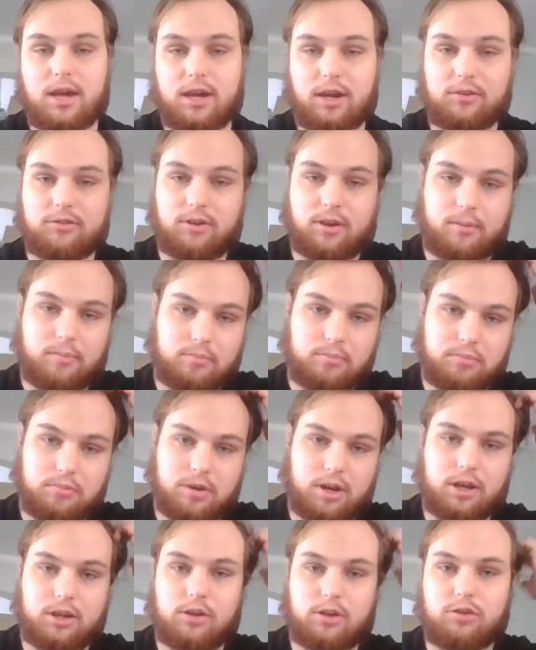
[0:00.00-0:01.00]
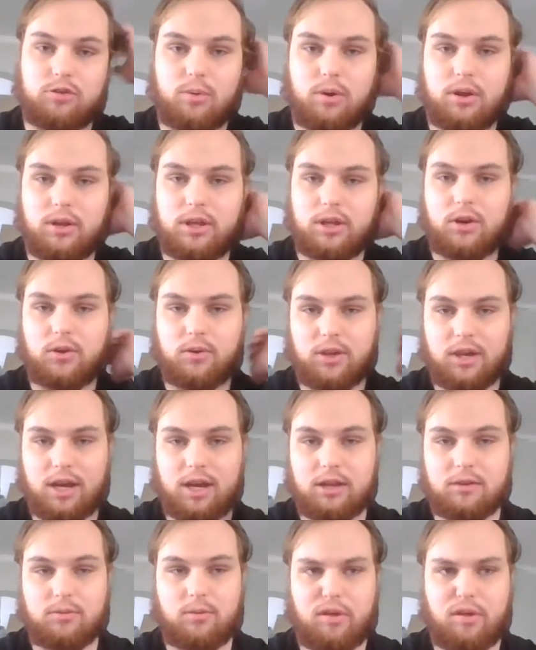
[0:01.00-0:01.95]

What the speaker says: except Nicholas Wallin only had